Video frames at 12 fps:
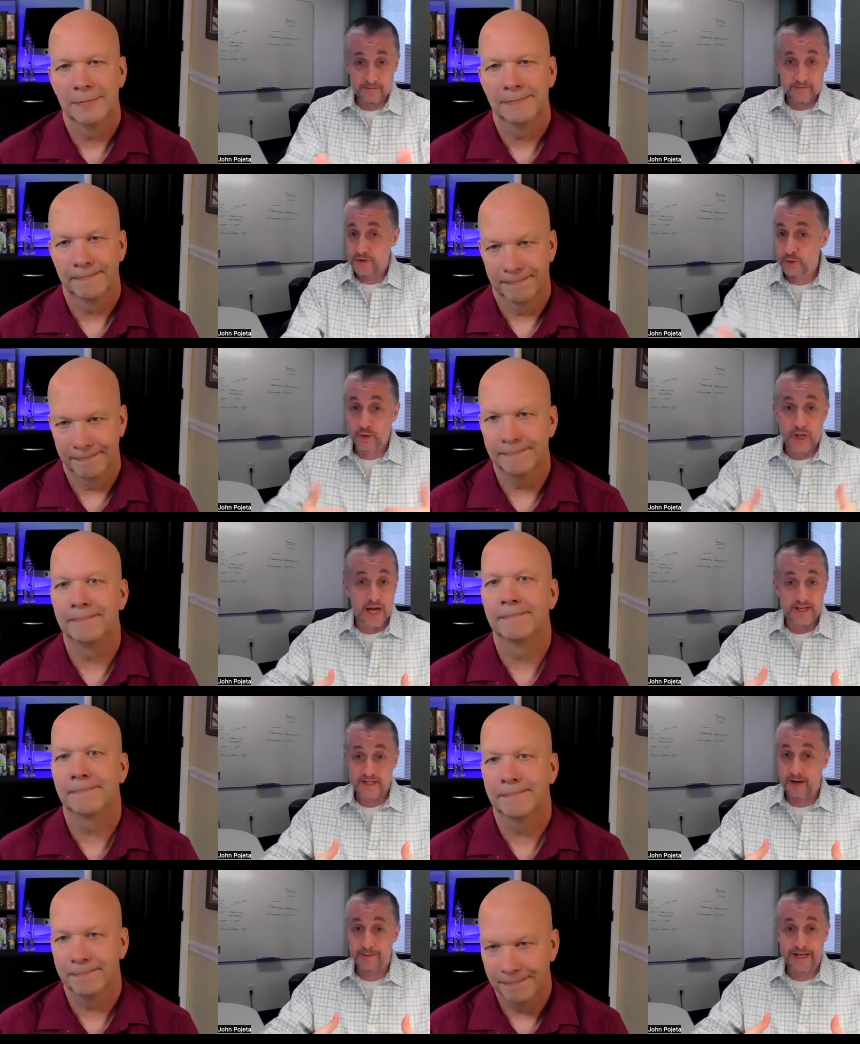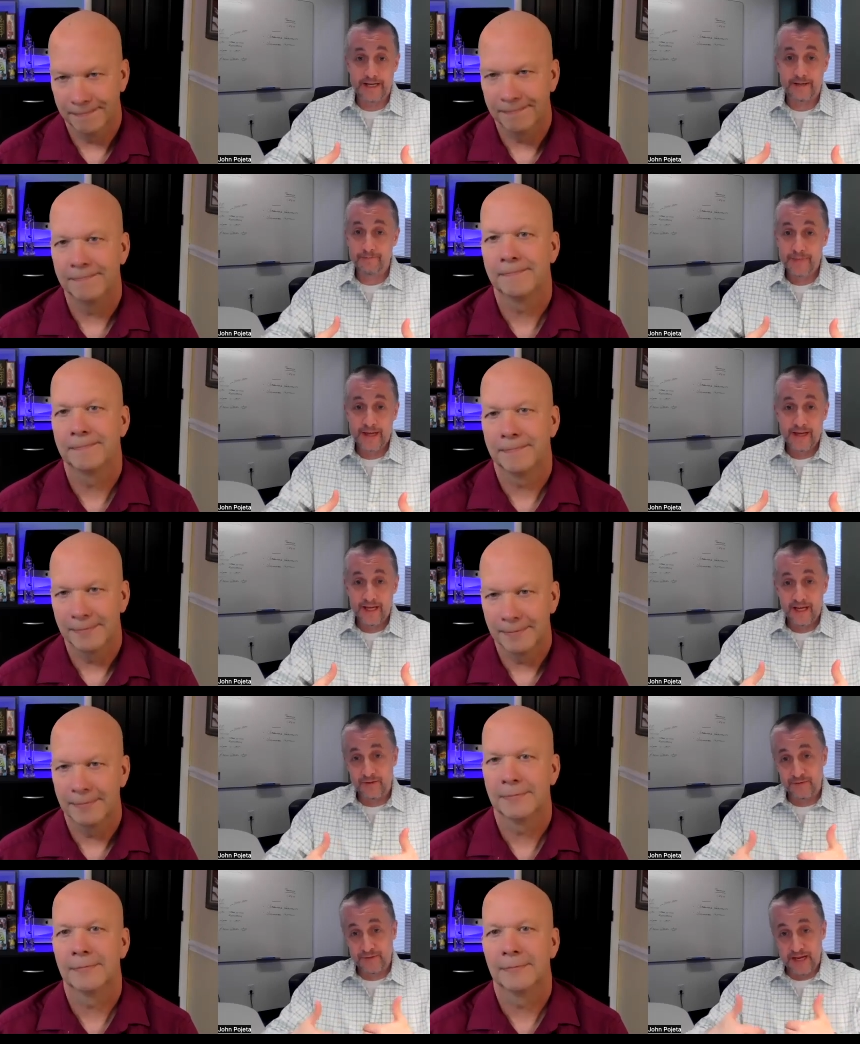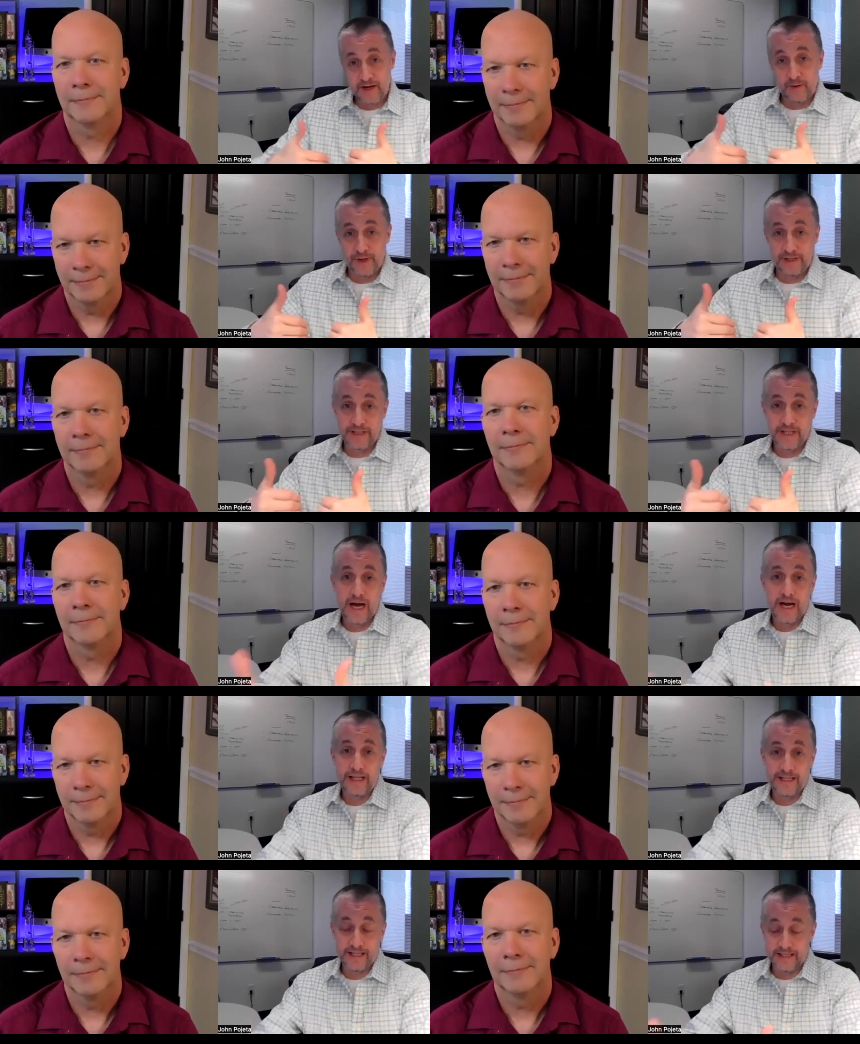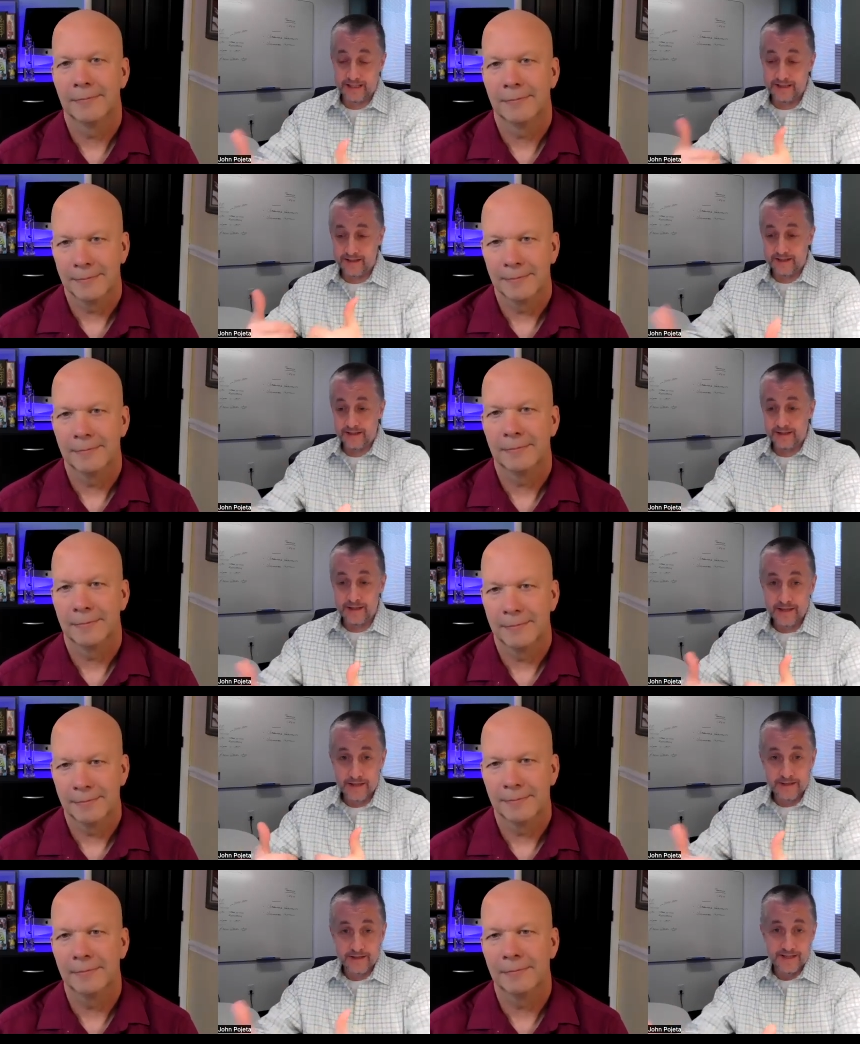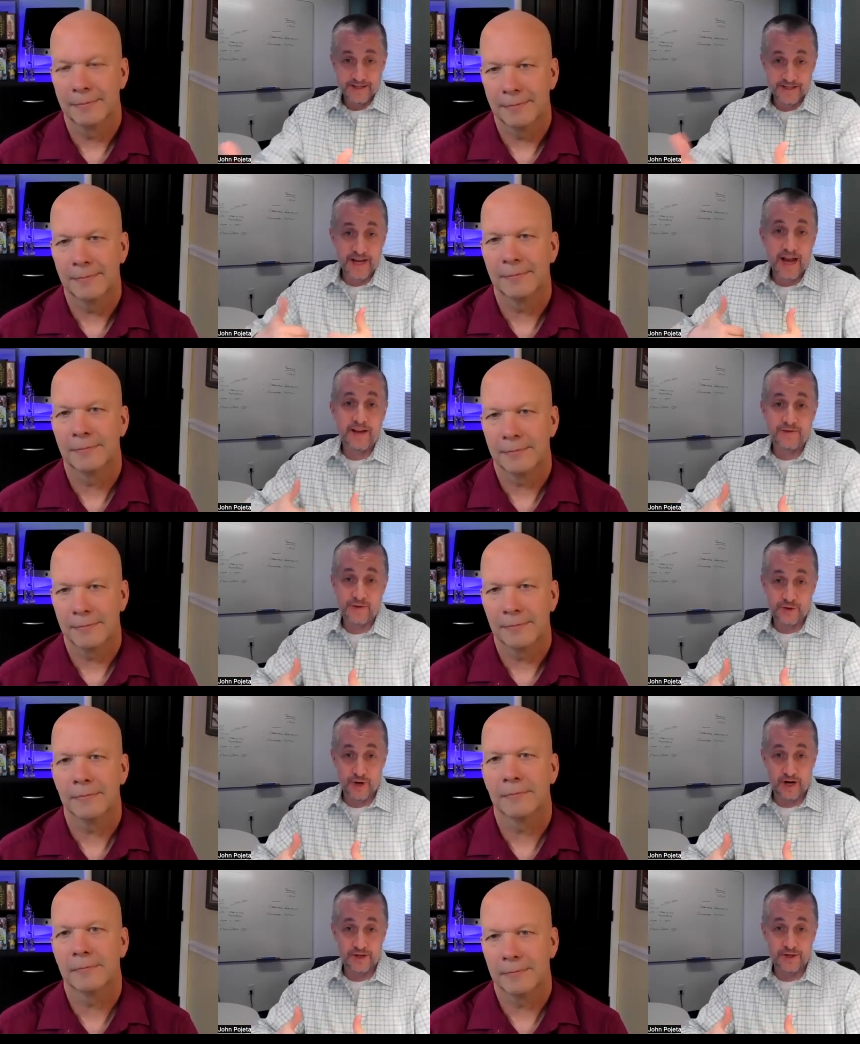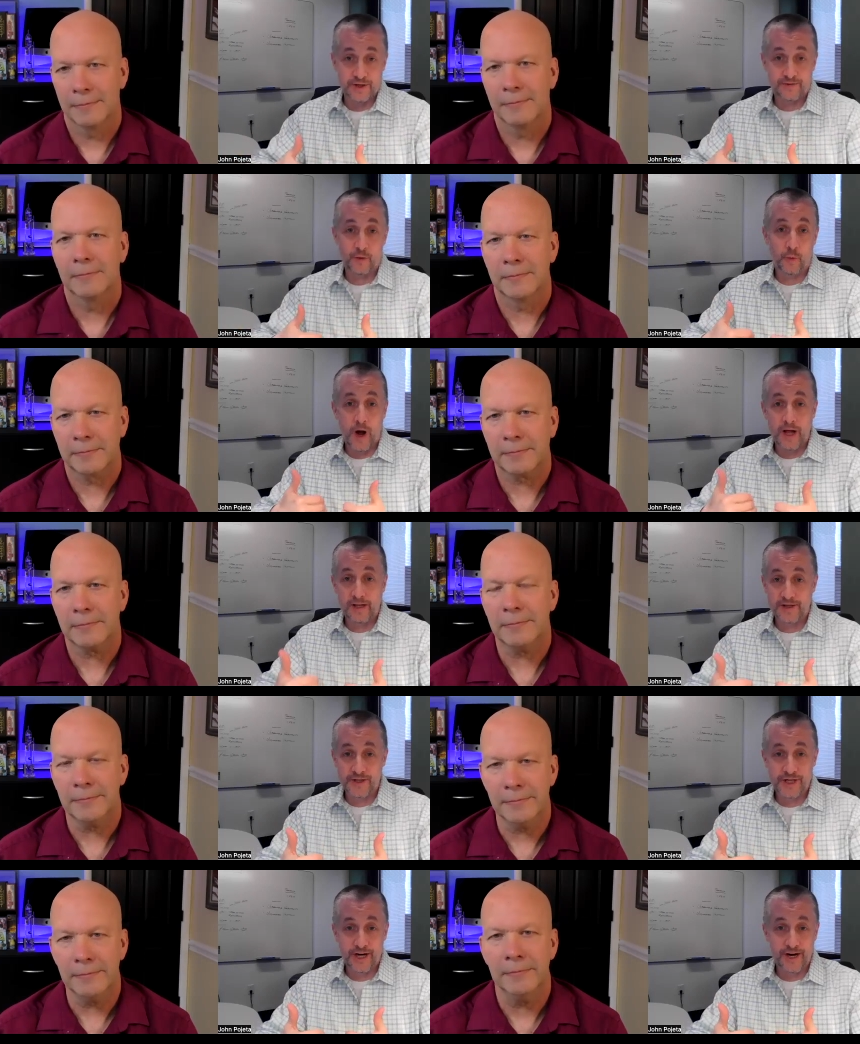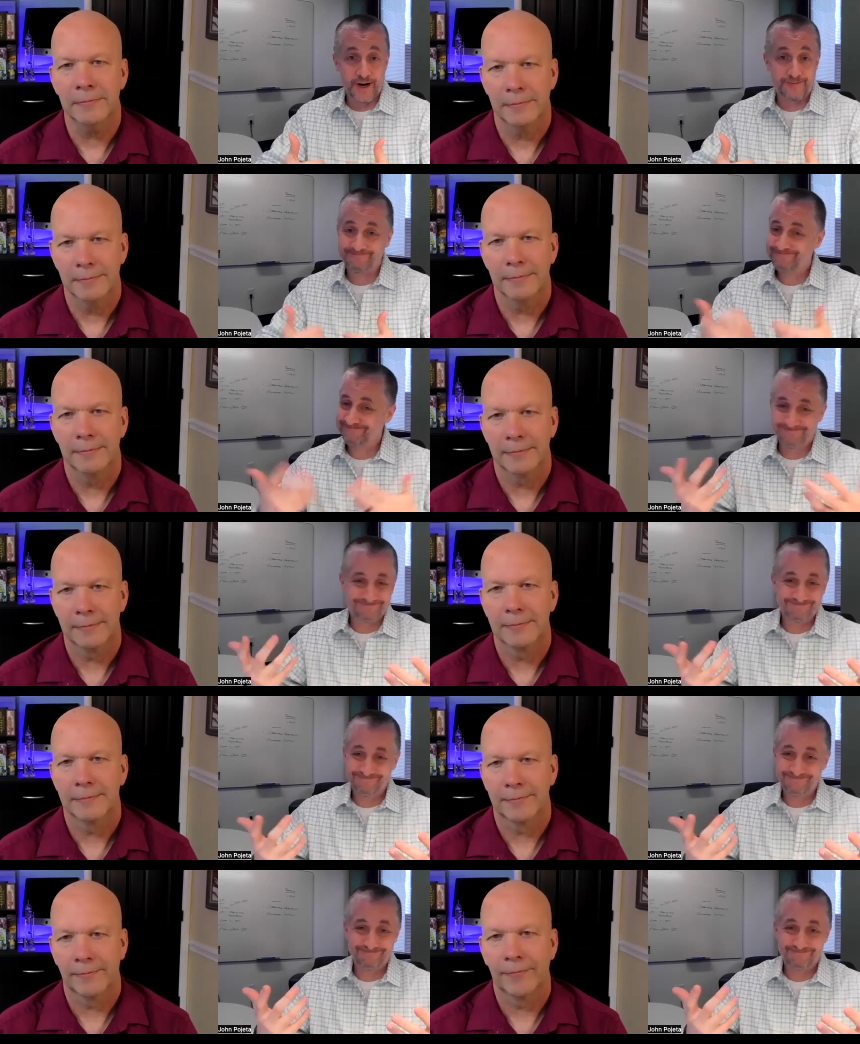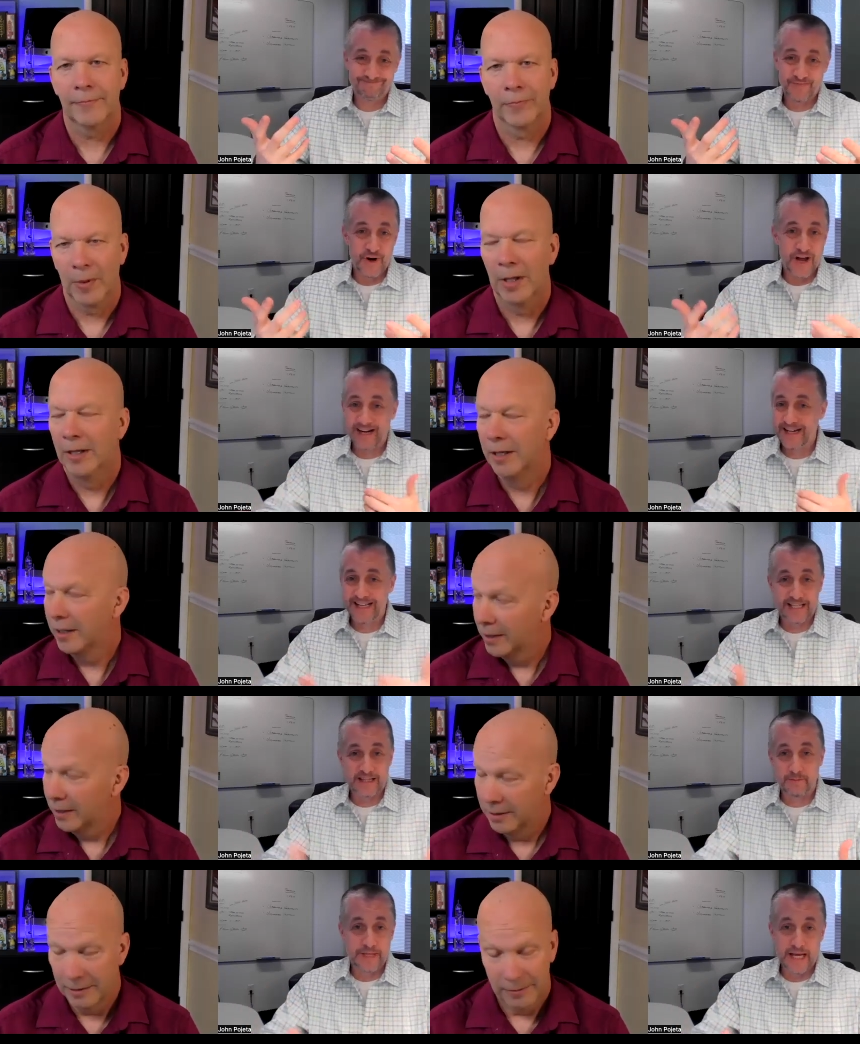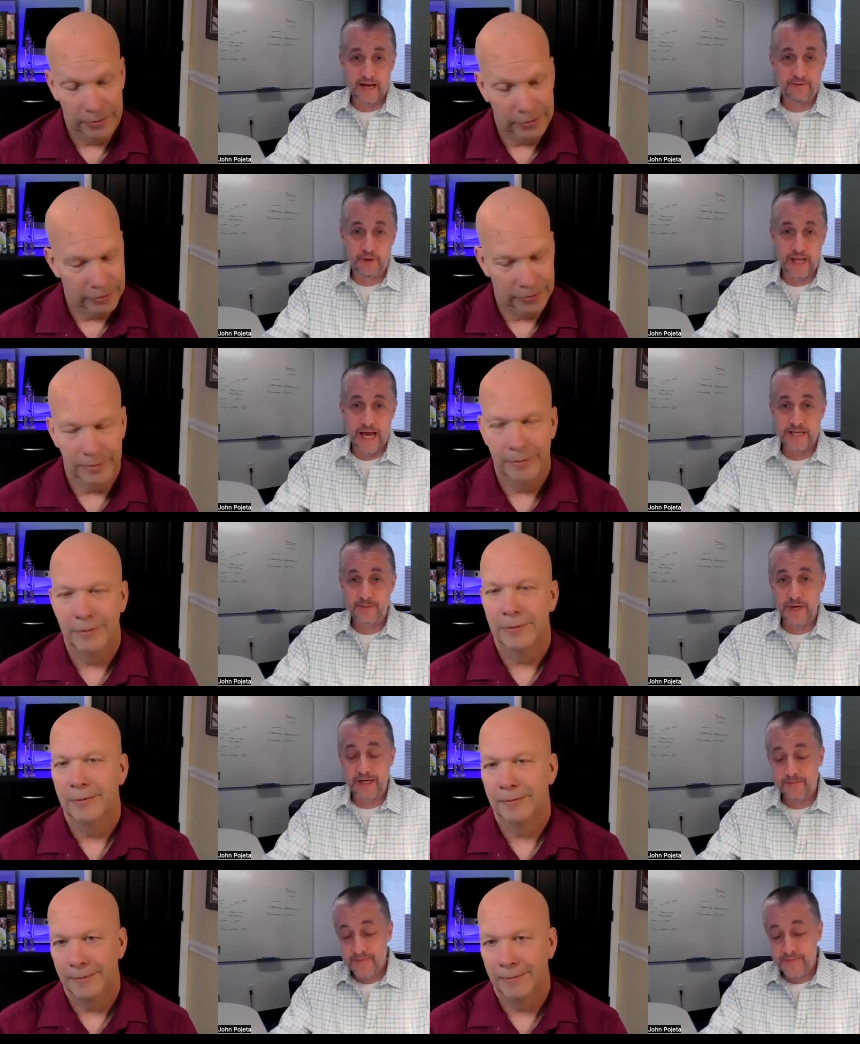Speaker 1: new clients coming in. If they don't align the, the, the incentive structure for wallet share, you're not going to get the behavioral aspect.